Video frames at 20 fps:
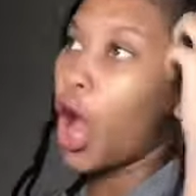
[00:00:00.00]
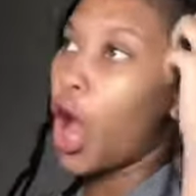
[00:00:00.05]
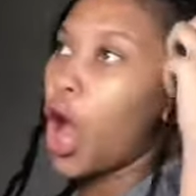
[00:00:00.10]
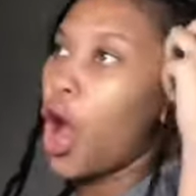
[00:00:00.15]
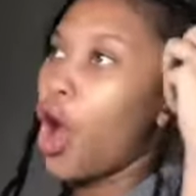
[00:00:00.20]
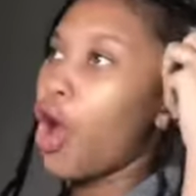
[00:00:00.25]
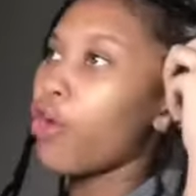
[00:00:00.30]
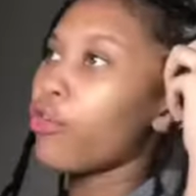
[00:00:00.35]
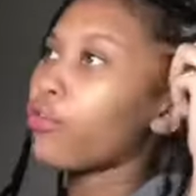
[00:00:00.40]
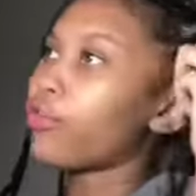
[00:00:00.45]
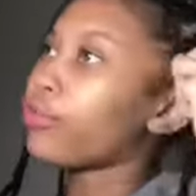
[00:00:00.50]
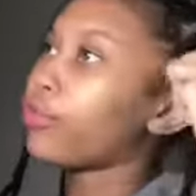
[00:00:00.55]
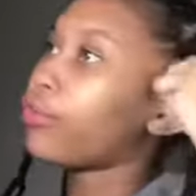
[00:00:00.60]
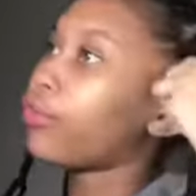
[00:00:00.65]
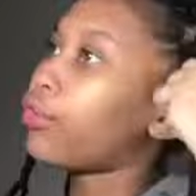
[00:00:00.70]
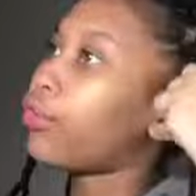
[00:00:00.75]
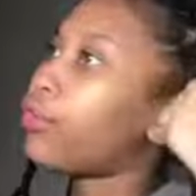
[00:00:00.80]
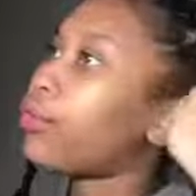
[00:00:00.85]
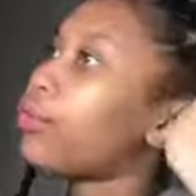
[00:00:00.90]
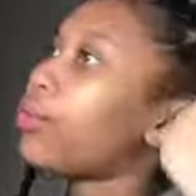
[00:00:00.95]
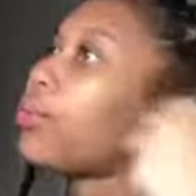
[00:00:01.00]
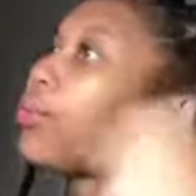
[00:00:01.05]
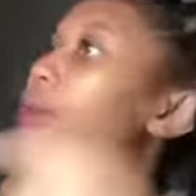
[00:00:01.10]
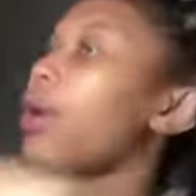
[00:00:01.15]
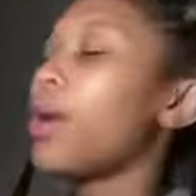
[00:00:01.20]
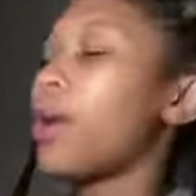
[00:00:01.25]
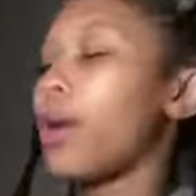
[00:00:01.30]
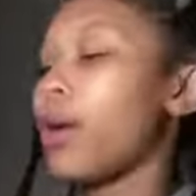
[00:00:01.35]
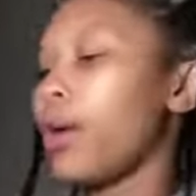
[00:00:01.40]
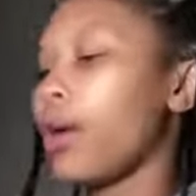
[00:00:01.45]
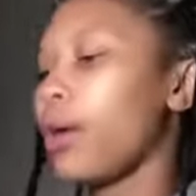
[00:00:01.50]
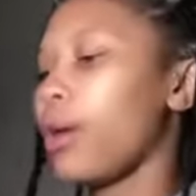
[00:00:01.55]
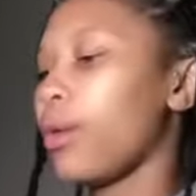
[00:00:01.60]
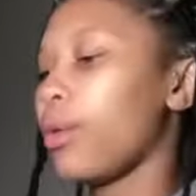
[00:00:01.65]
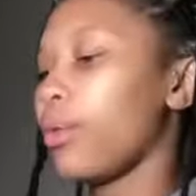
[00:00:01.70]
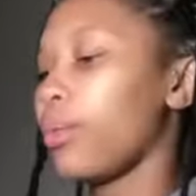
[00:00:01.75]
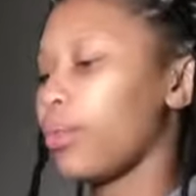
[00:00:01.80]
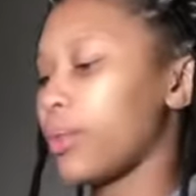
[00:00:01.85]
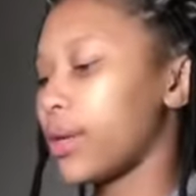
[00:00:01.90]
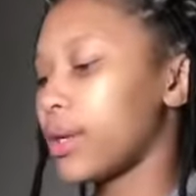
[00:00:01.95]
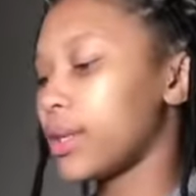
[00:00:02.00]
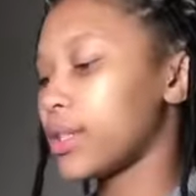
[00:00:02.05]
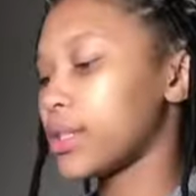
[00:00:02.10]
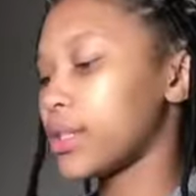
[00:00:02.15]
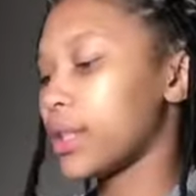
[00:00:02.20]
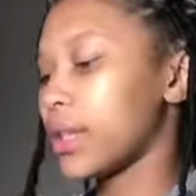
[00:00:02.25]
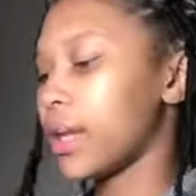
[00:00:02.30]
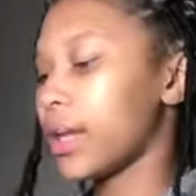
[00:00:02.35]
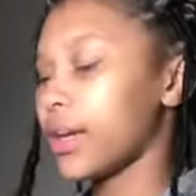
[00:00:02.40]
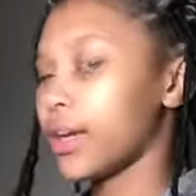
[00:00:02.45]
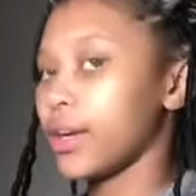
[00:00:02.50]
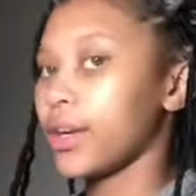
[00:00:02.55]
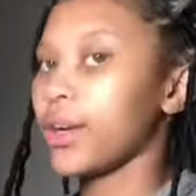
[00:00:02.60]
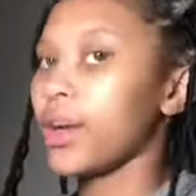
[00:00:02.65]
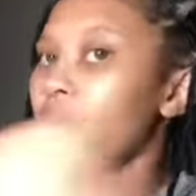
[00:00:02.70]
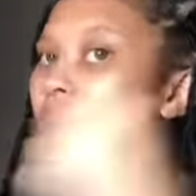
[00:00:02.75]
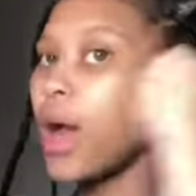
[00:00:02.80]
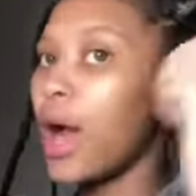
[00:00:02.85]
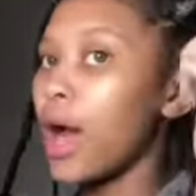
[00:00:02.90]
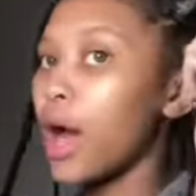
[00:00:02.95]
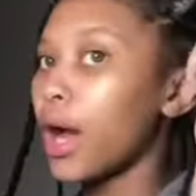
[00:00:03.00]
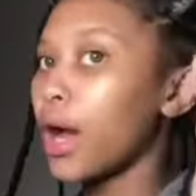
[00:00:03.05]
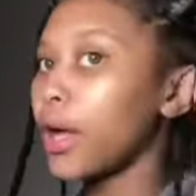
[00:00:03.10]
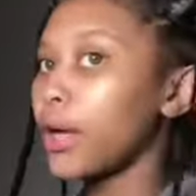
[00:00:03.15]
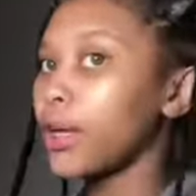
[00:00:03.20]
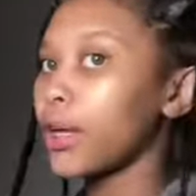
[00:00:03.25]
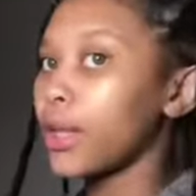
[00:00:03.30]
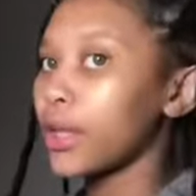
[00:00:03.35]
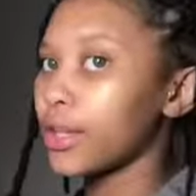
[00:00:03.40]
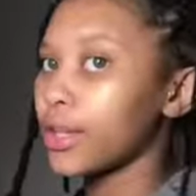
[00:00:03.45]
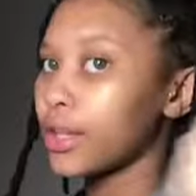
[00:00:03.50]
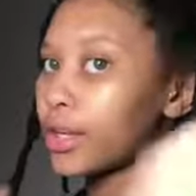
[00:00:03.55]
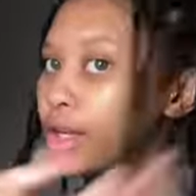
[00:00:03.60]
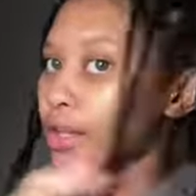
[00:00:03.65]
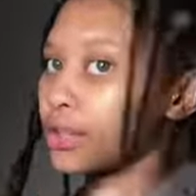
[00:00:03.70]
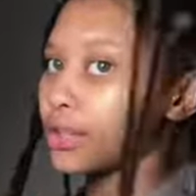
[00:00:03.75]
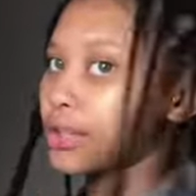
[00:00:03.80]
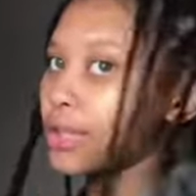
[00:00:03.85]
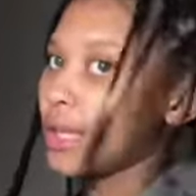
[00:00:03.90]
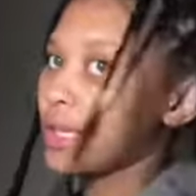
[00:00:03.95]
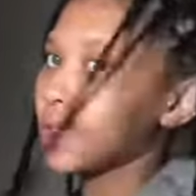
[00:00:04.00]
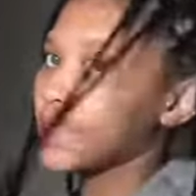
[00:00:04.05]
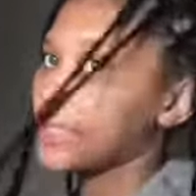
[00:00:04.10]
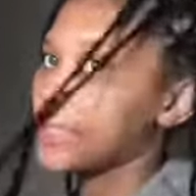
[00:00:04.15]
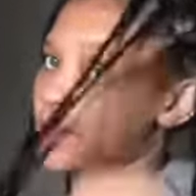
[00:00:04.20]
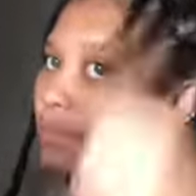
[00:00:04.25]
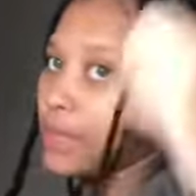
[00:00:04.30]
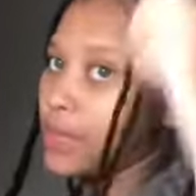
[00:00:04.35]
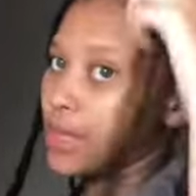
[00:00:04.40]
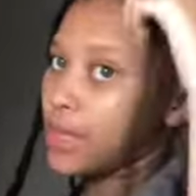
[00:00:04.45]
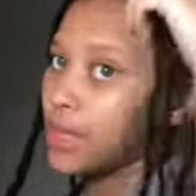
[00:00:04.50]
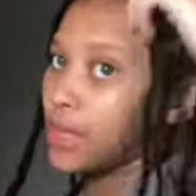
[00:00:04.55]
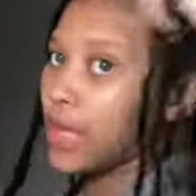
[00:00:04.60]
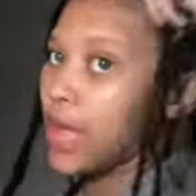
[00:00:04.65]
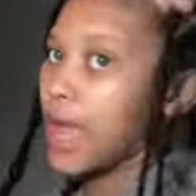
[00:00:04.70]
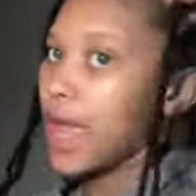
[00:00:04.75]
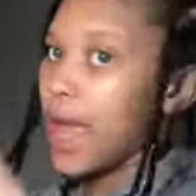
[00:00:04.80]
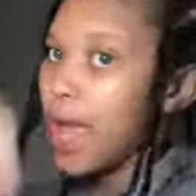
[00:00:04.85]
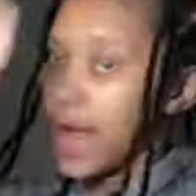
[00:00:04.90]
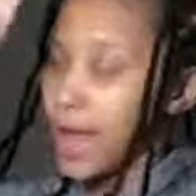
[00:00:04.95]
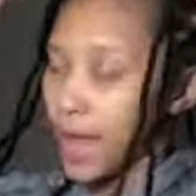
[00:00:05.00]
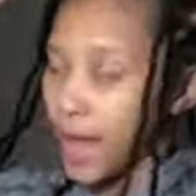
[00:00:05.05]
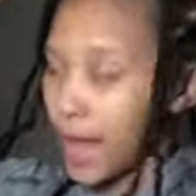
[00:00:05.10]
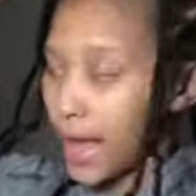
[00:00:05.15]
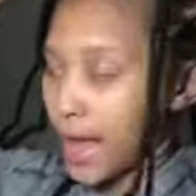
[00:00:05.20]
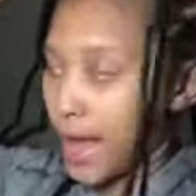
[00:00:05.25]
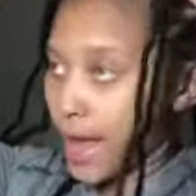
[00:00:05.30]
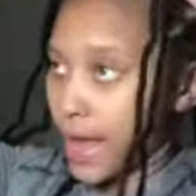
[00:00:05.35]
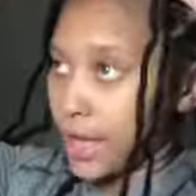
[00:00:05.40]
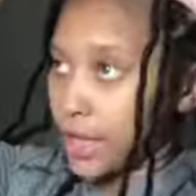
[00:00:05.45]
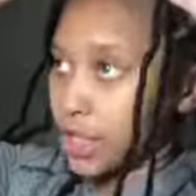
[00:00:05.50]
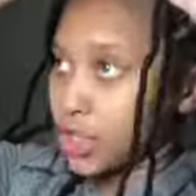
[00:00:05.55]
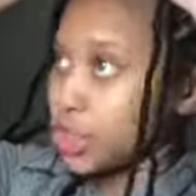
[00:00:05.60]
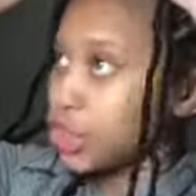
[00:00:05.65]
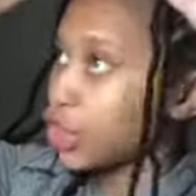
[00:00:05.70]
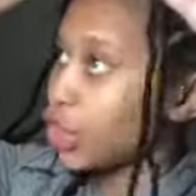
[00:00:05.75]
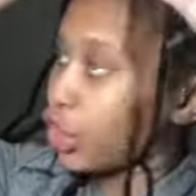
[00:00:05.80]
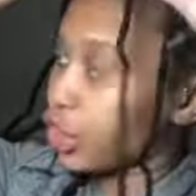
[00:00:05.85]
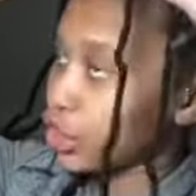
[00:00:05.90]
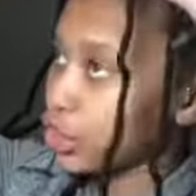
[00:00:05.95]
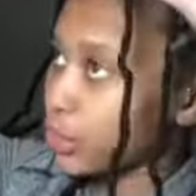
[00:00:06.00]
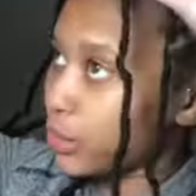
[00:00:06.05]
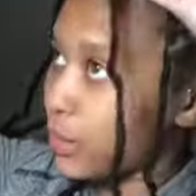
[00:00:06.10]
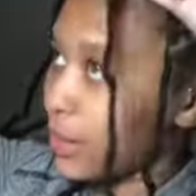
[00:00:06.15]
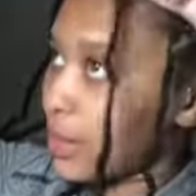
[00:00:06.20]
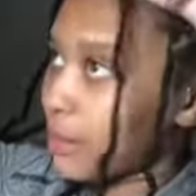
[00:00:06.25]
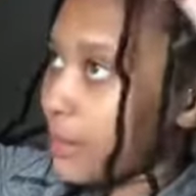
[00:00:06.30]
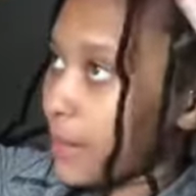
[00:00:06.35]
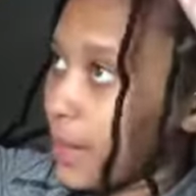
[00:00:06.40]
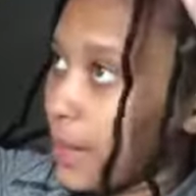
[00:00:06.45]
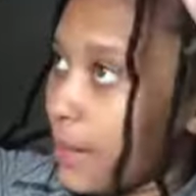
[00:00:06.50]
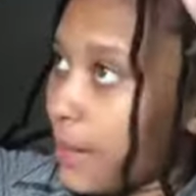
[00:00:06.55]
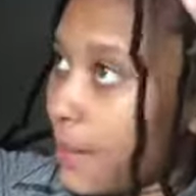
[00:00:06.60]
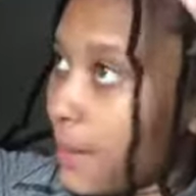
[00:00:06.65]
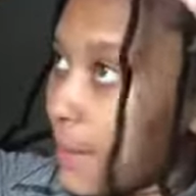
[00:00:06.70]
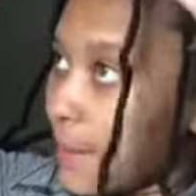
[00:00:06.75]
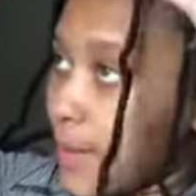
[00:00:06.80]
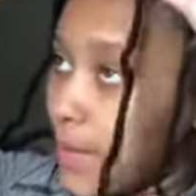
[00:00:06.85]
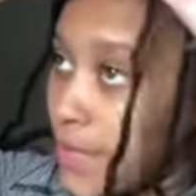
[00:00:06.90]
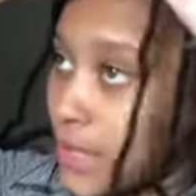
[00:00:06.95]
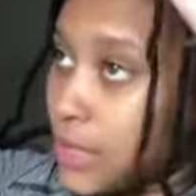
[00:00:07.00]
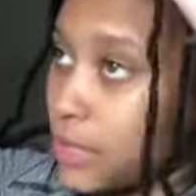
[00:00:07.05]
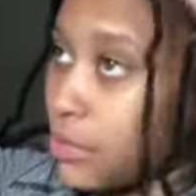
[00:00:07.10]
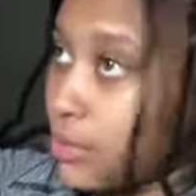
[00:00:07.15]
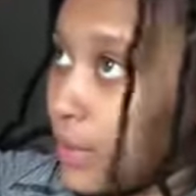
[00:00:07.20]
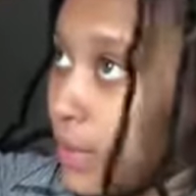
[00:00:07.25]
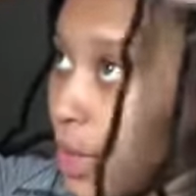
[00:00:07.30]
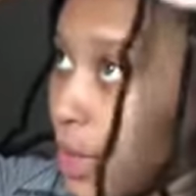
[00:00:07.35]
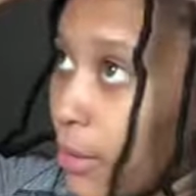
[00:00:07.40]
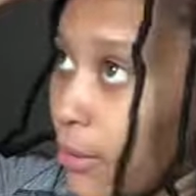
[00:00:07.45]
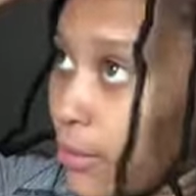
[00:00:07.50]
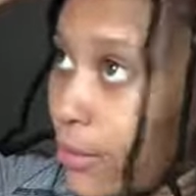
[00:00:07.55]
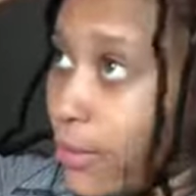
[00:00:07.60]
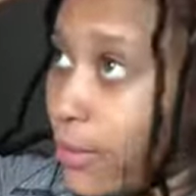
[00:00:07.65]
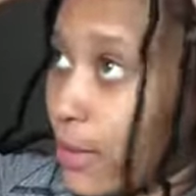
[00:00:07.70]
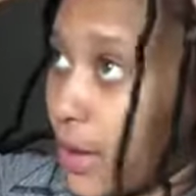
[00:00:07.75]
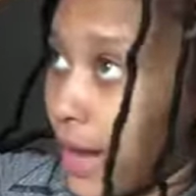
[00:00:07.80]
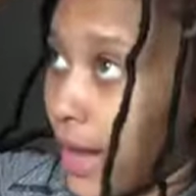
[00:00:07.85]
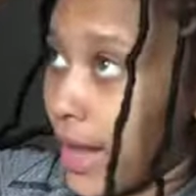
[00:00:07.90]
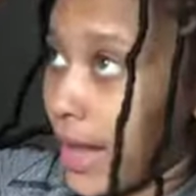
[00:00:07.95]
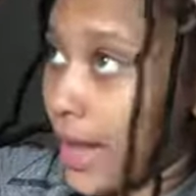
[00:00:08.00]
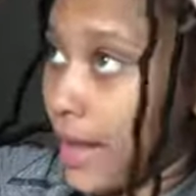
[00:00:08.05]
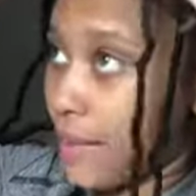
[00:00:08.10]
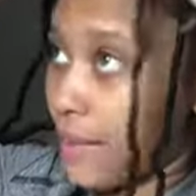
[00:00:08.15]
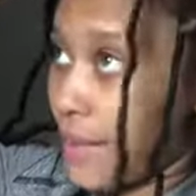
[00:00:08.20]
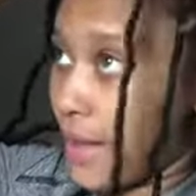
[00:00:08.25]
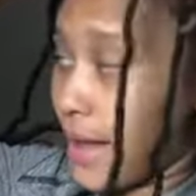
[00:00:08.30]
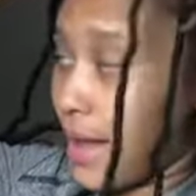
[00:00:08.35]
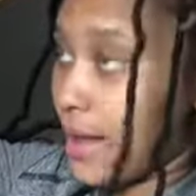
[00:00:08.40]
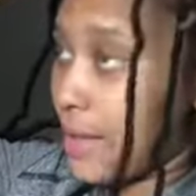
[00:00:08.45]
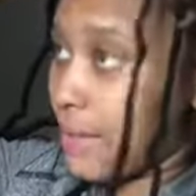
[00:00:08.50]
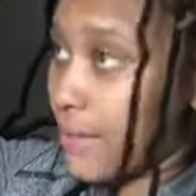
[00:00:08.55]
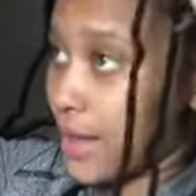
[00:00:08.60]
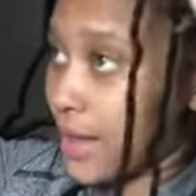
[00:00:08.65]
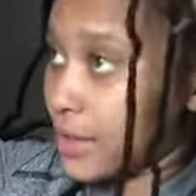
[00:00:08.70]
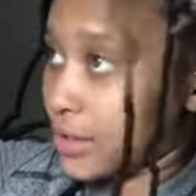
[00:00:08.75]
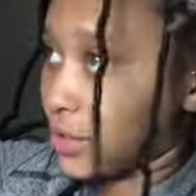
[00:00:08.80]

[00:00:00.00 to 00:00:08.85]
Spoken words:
A few weeks later, another girl texted me, and she also wanted me to be her brand ambassador.